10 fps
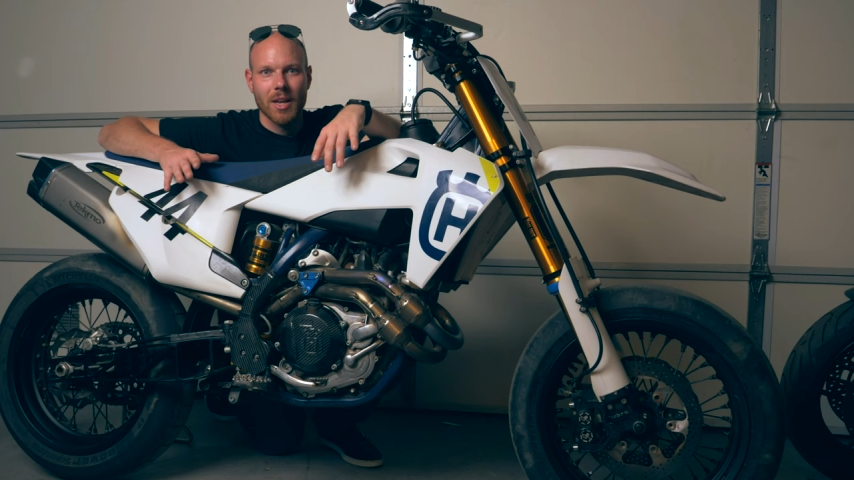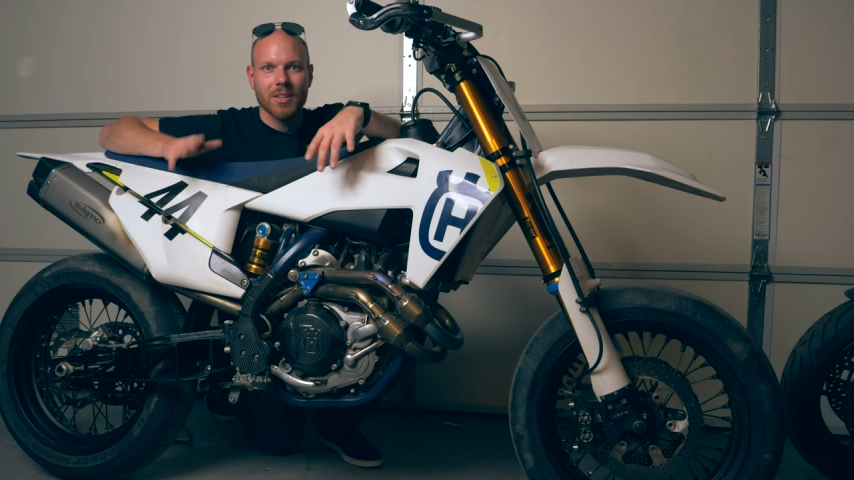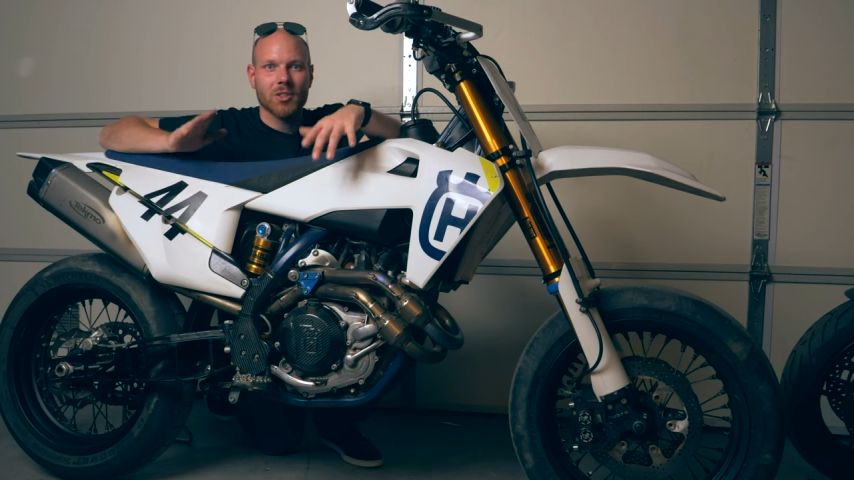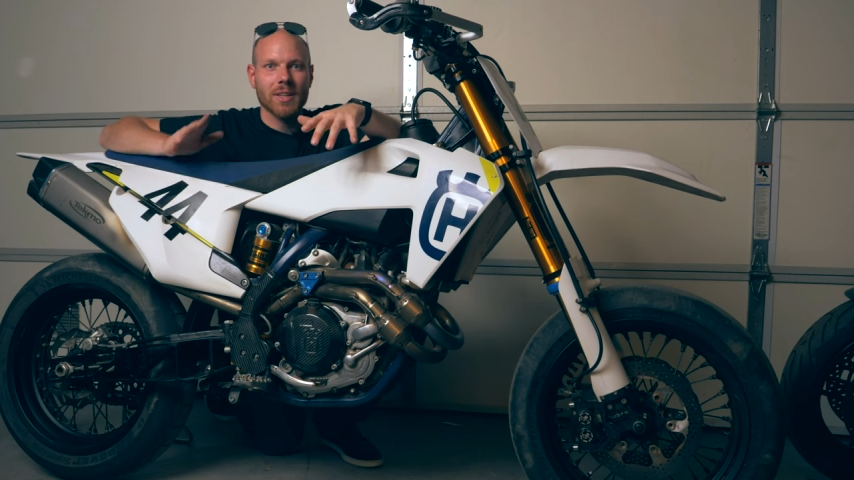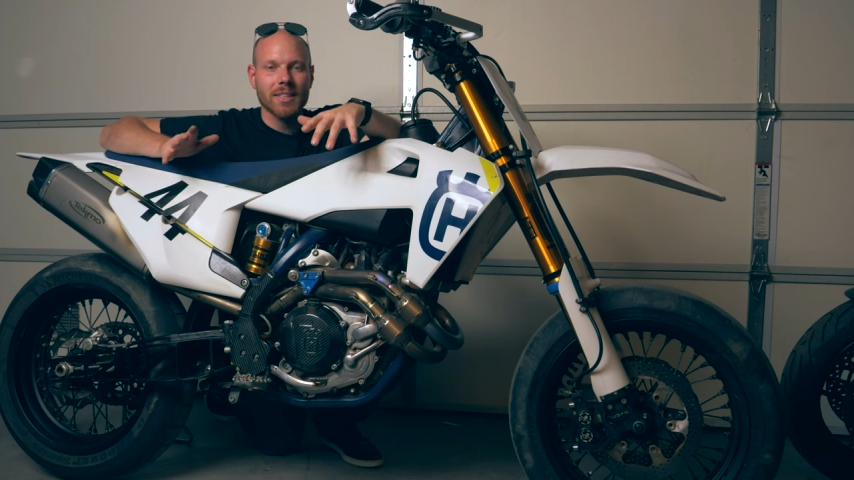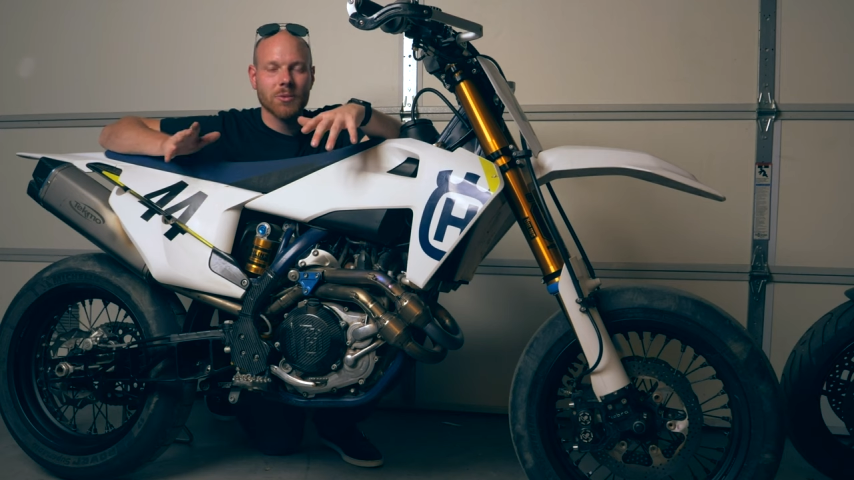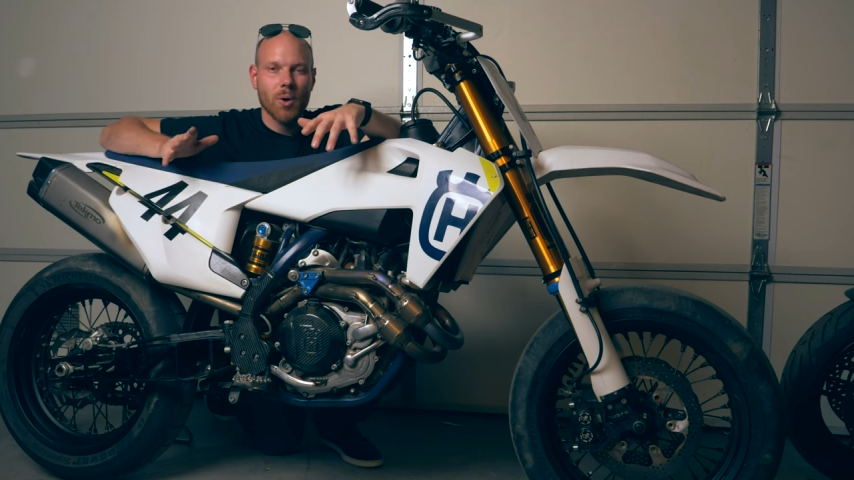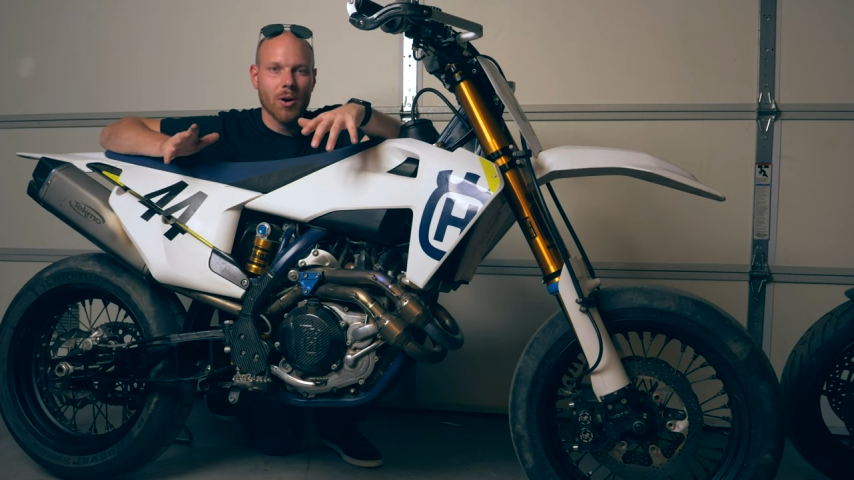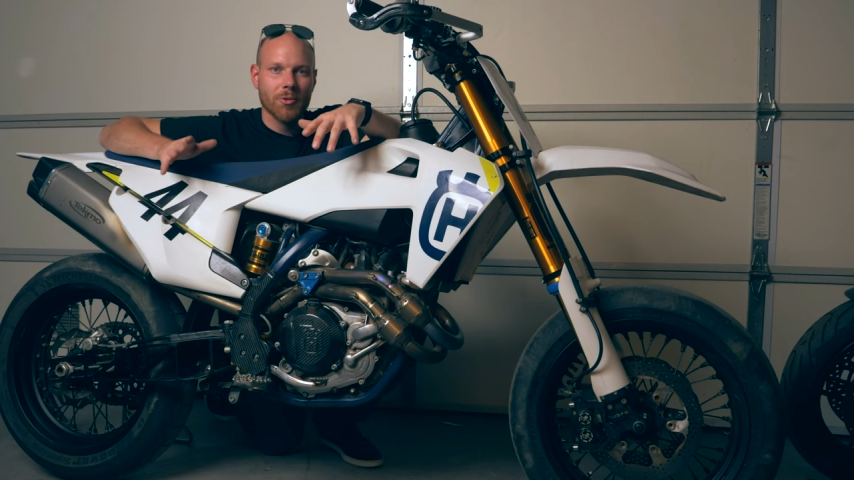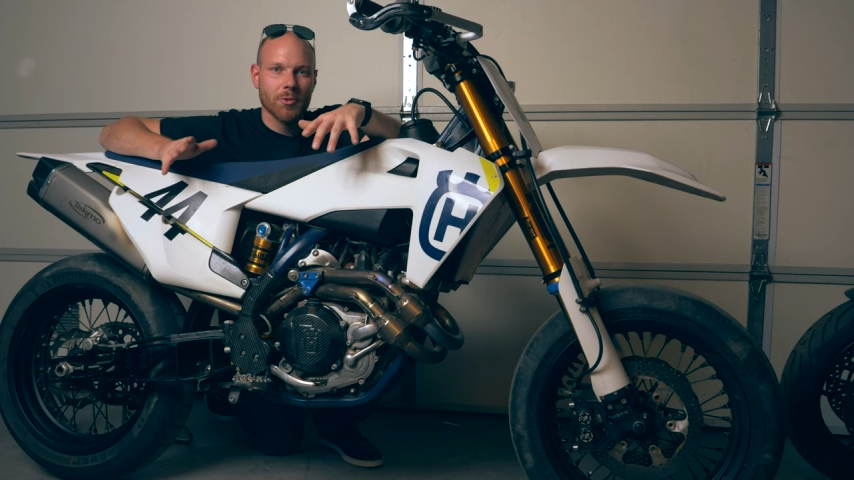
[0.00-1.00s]
So let's
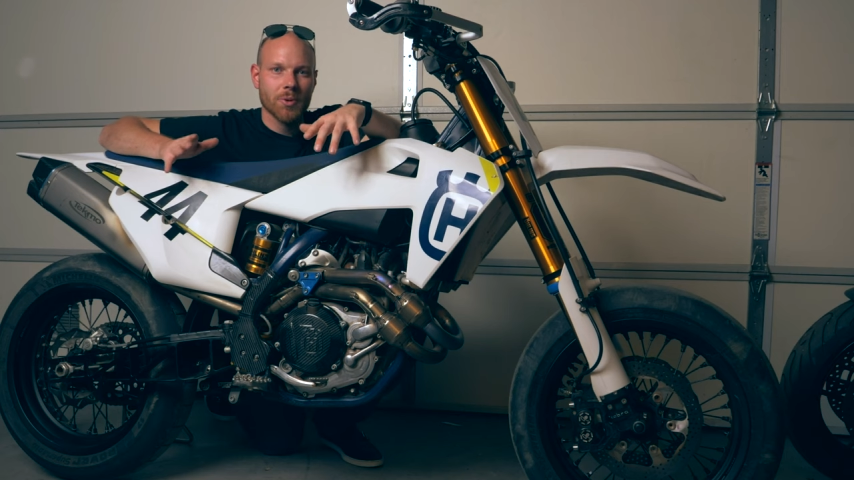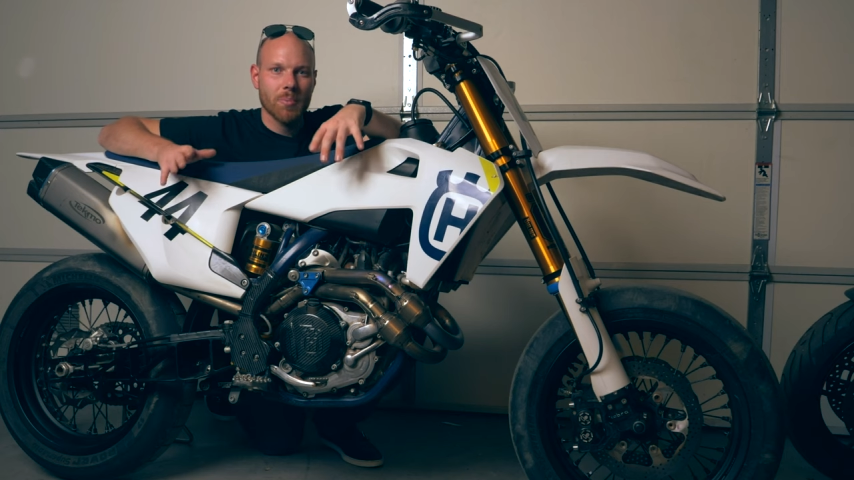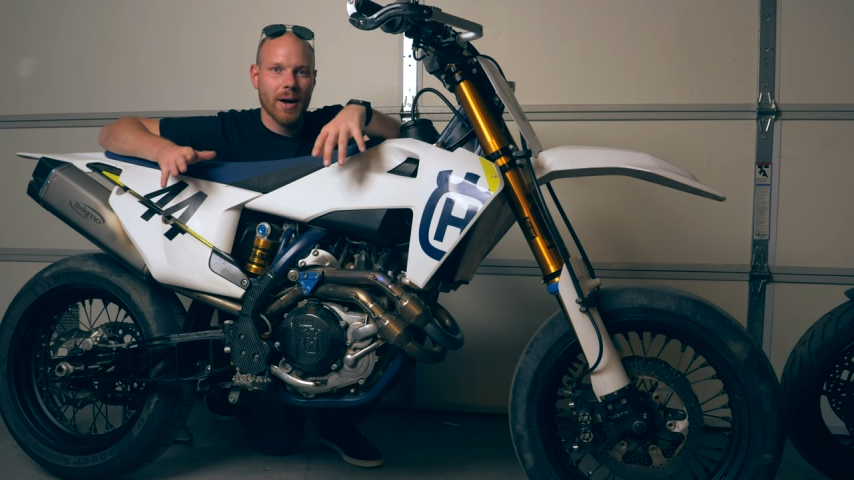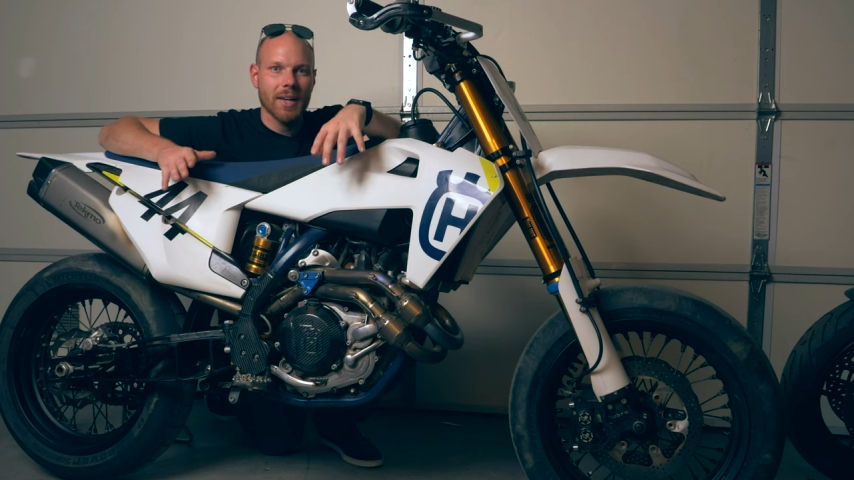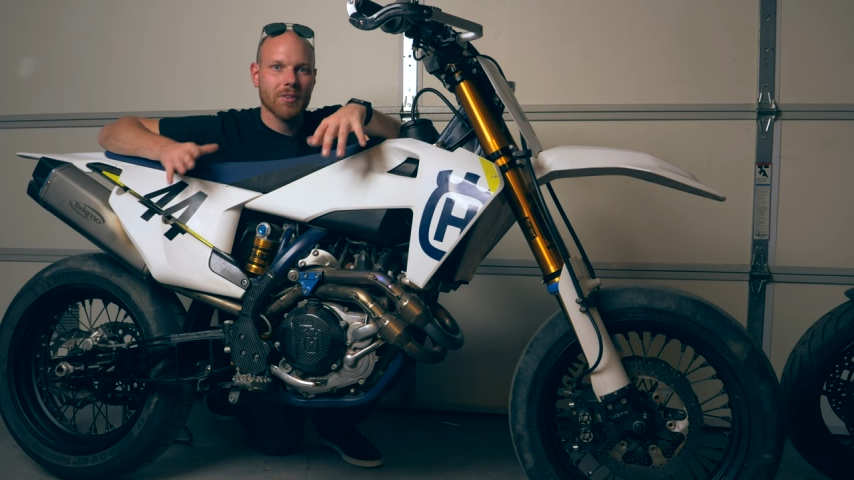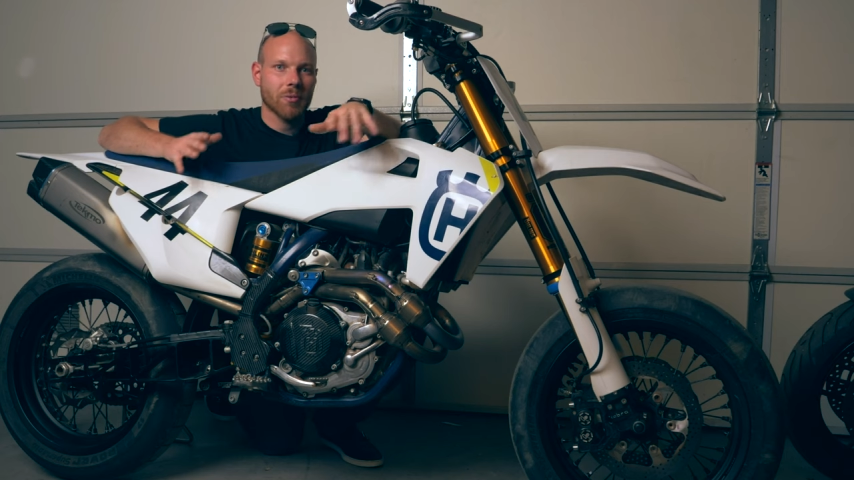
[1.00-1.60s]
walk through the bike